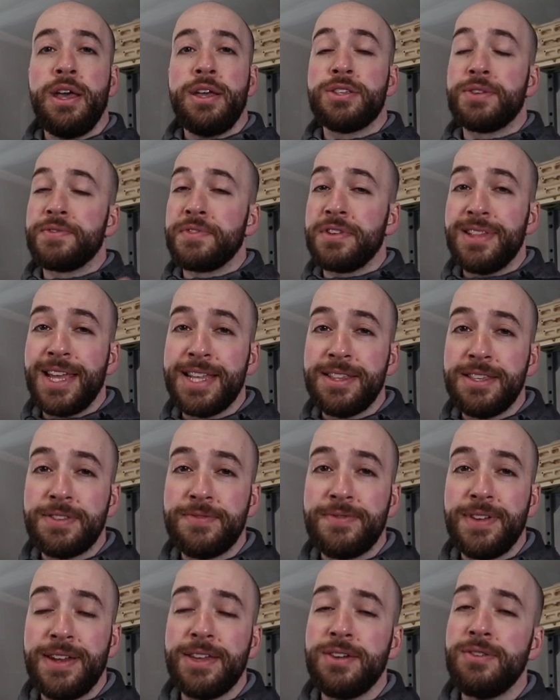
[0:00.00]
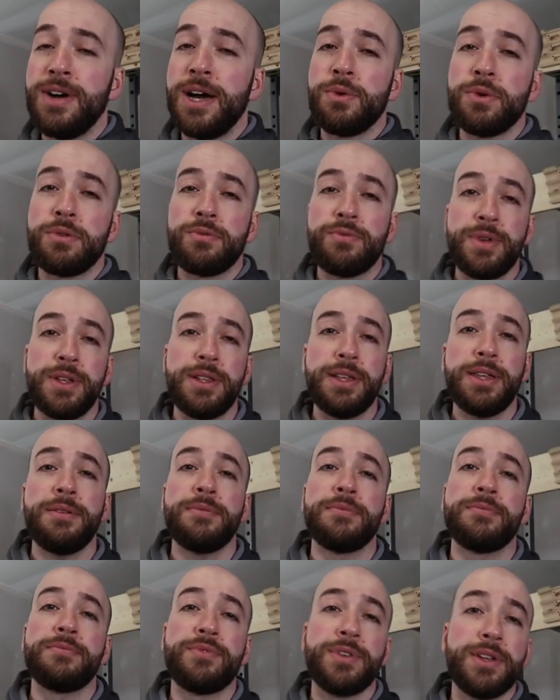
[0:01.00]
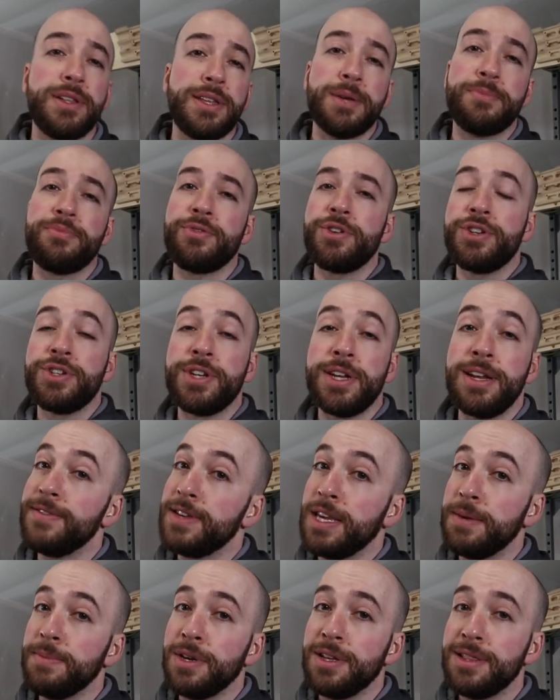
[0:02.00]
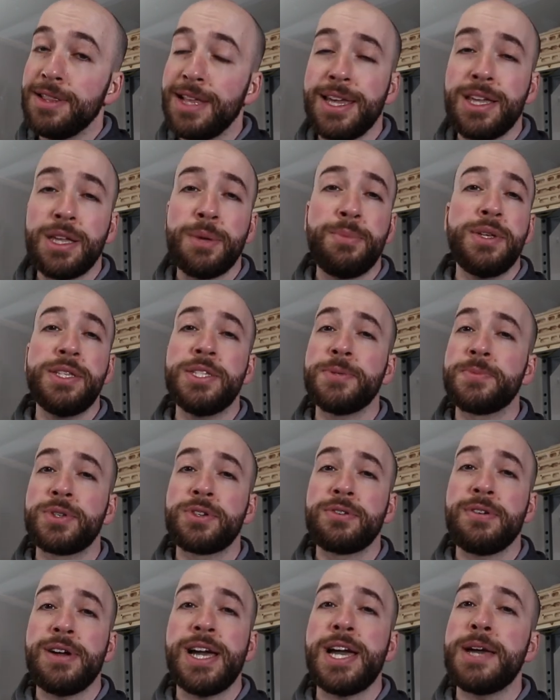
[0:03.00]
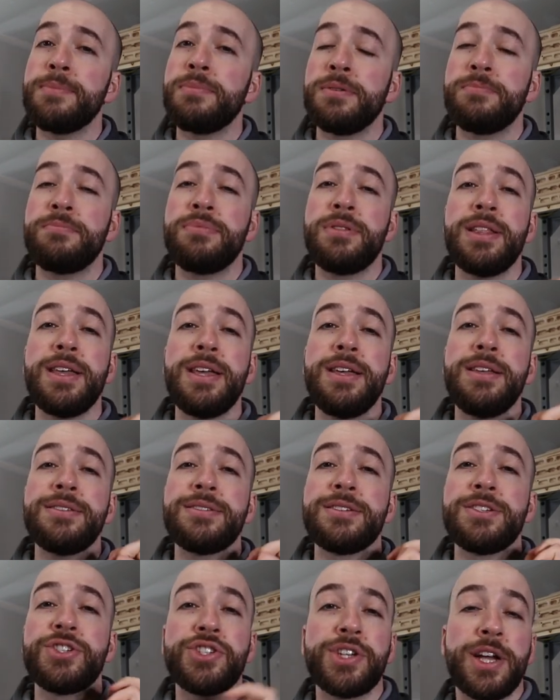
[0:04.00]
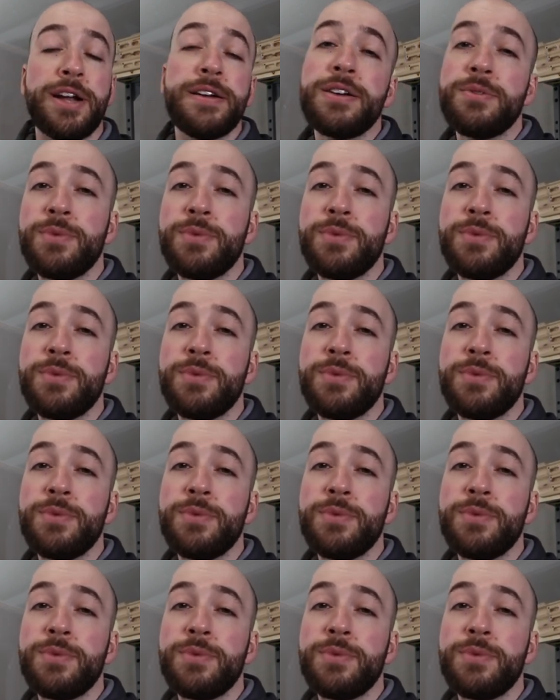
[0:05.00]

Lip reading: So if you like this video, I would really, really appreciate it. Give me a like, please subscribe, please share